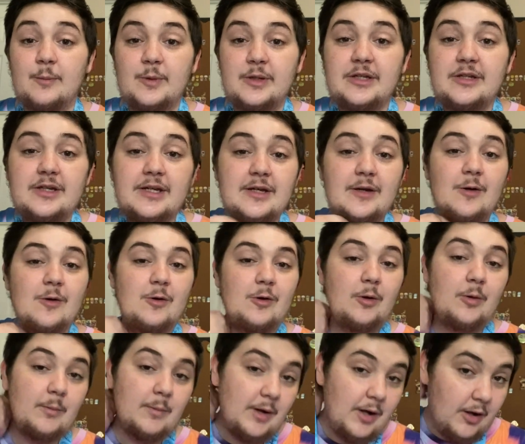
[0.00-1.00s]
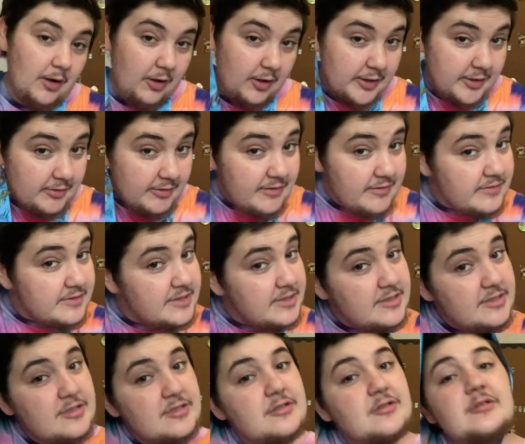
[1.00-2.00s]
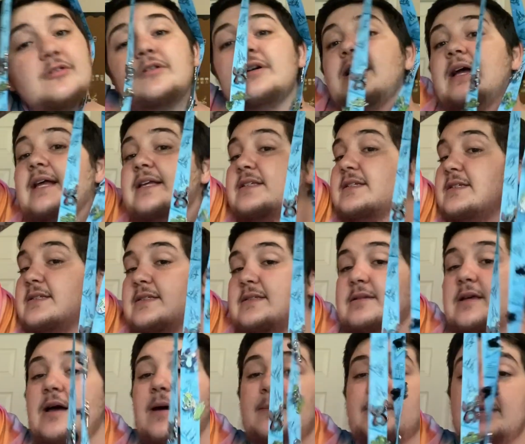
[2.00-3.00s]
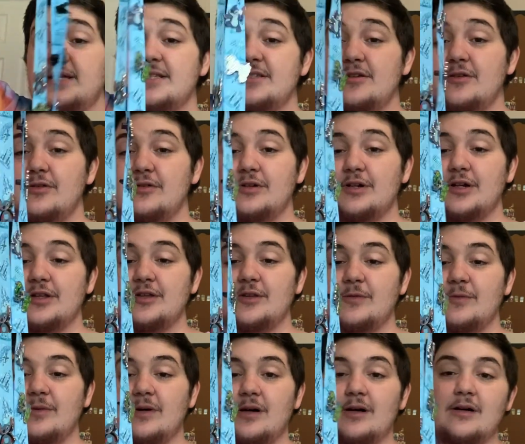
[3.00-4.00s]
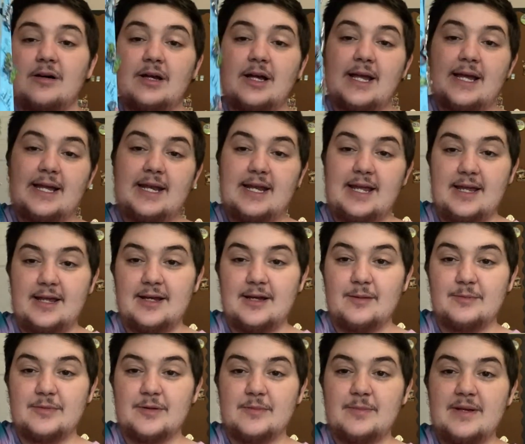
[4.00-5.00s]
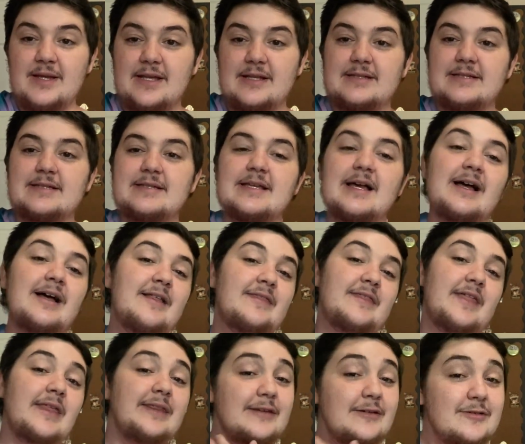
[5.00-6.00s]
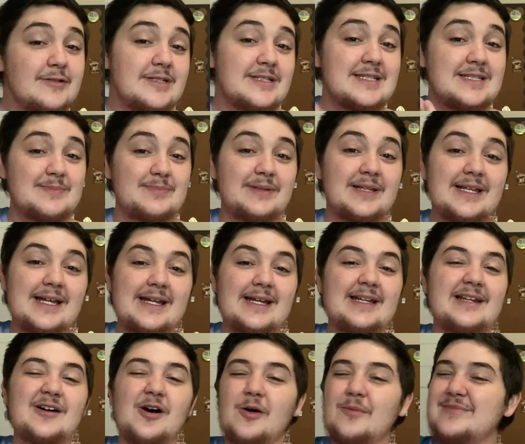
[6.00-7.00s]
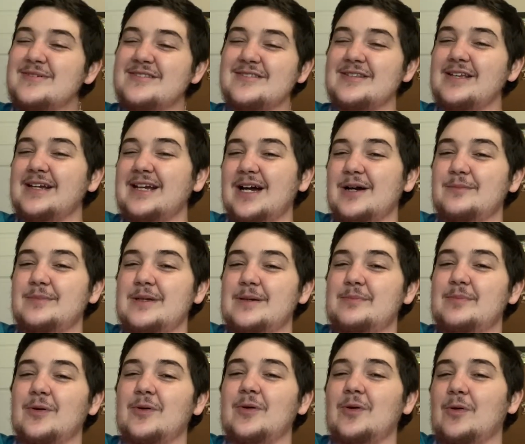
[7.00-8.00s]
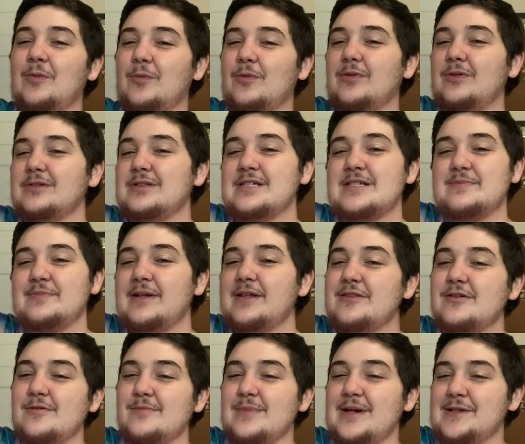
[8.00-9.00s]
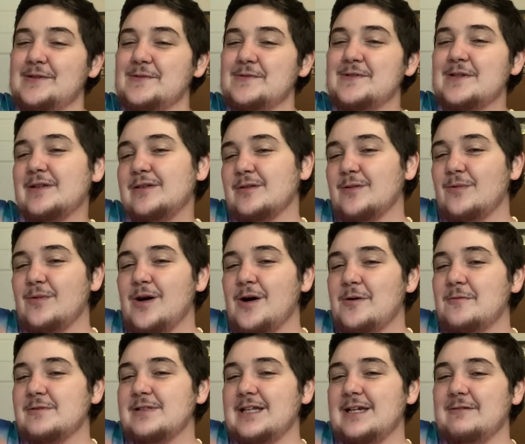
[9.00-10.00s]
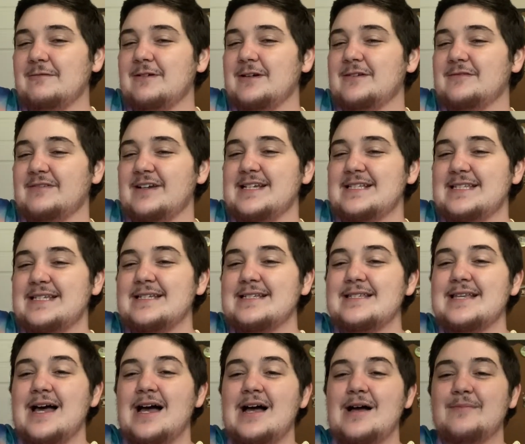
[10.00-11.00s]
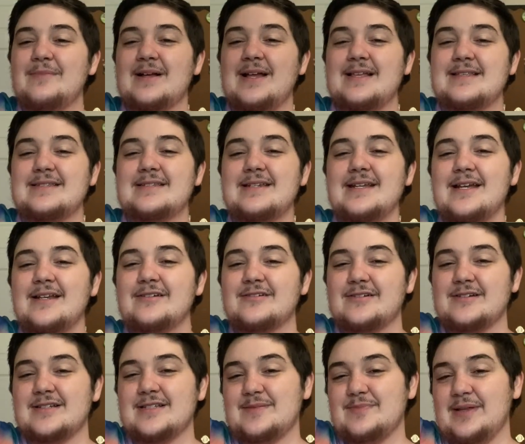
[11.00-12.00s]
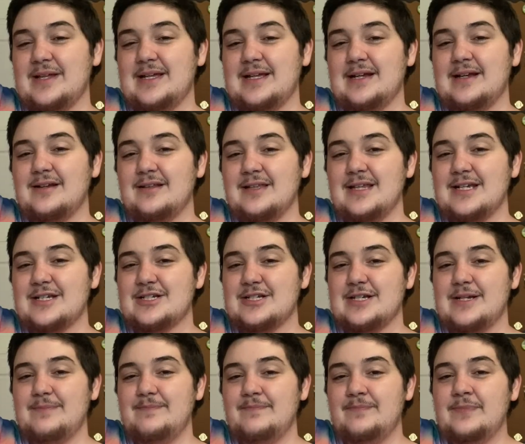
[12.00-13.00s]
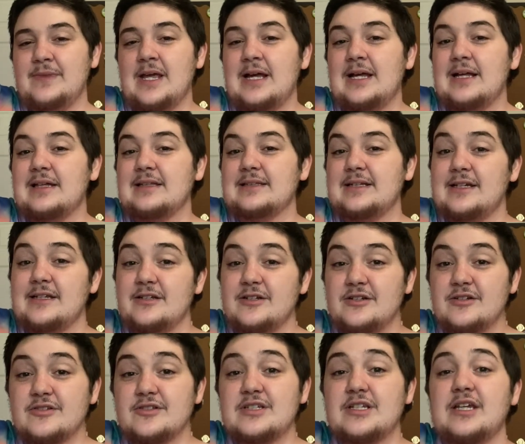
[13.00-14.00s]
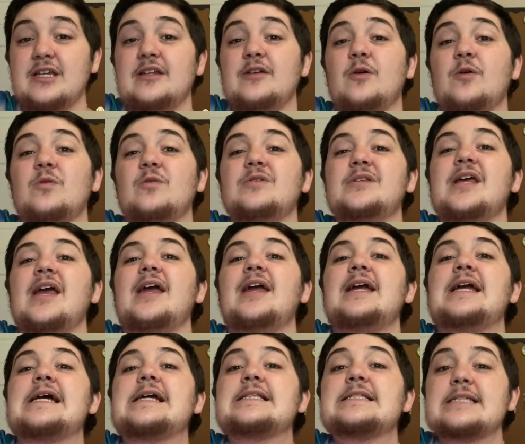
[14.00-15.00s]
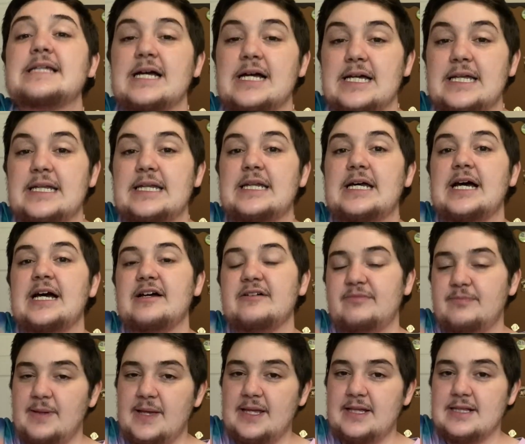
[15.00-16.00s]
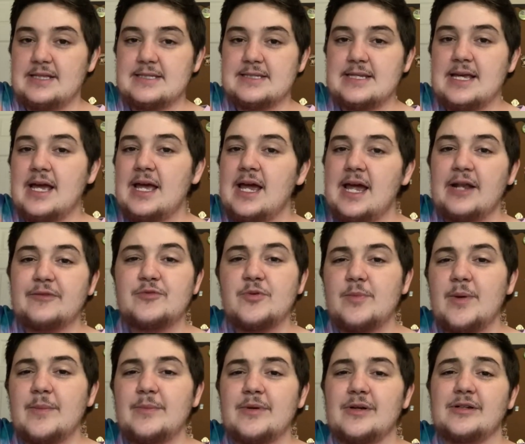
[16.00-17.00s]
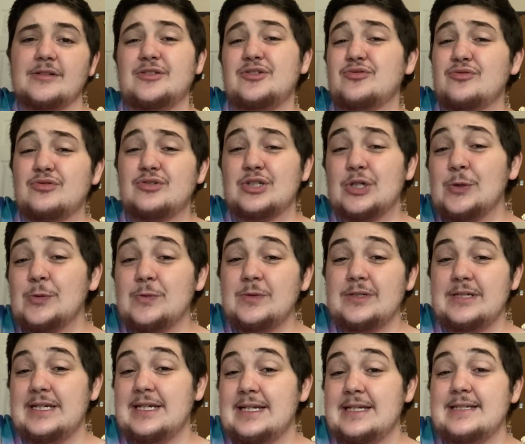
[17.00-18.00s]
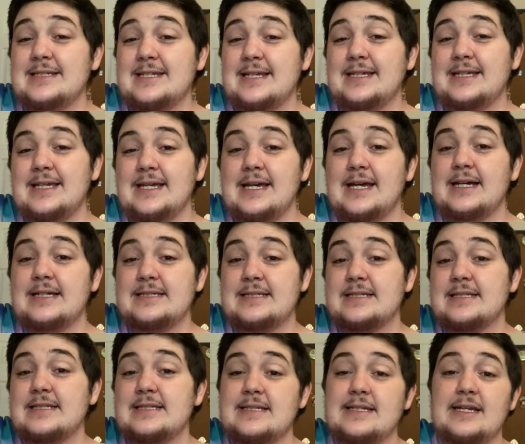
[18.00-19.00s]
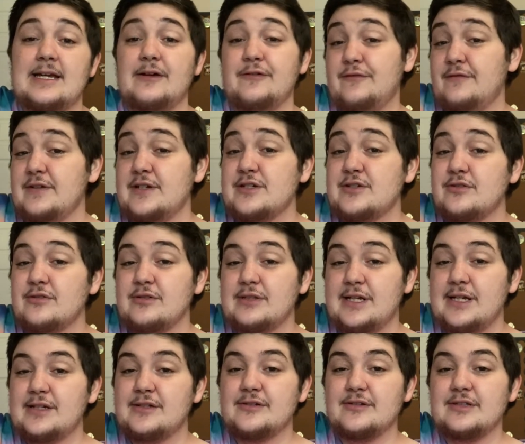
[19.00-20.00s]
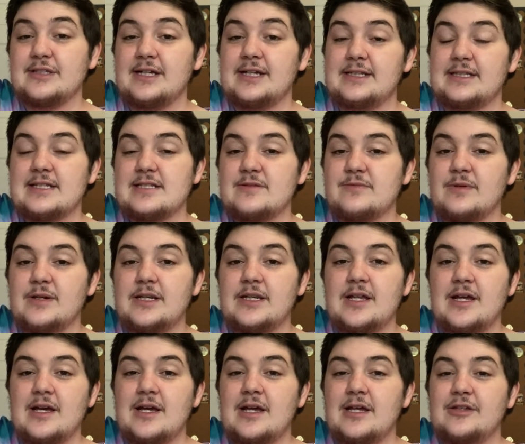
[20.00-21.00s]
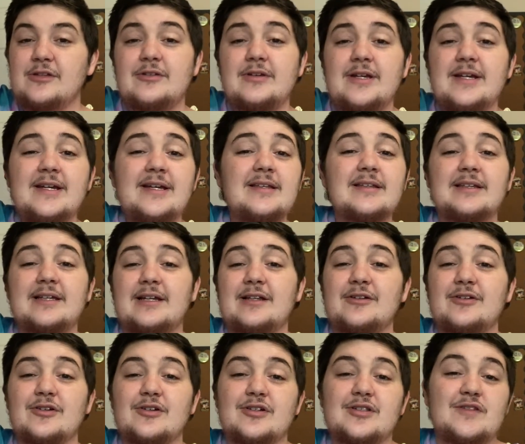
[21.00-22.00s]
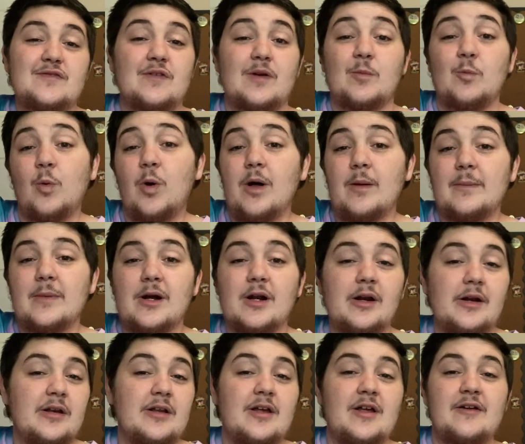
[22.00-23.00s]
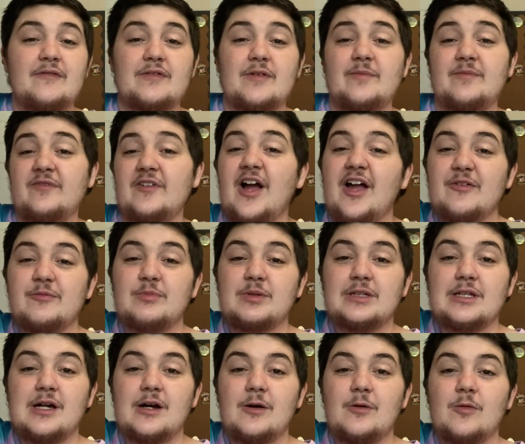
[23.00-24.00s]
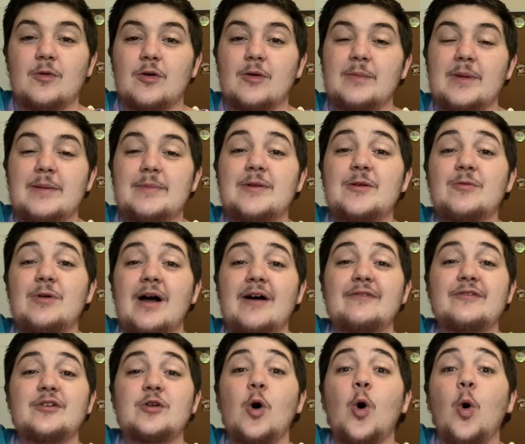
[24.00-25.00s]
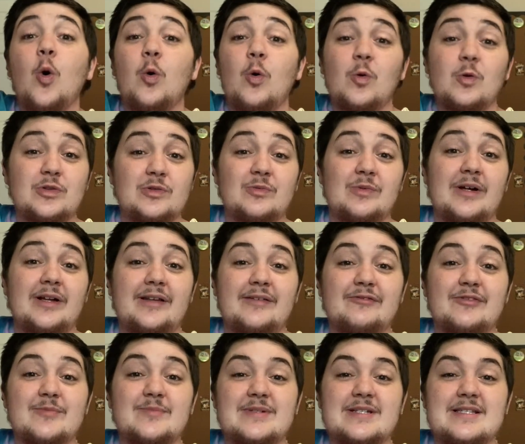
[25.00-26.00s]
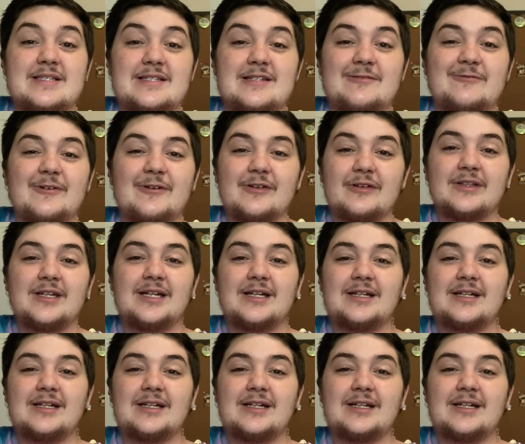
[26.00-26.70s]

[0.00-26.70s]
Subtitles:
when you get home, all you have to do is place a hook on the wall and hang up your pins. Then they're displayed, almost like how people will display their medals on the wall when they run races, but instead you're displaying a collection. Lanyards can hold a ton of pins. And remember, you don't need to get a Disney official lanyard like this one. You can get lanyards from Walmart, from Five Below, or maybe you have an old one from Disney World.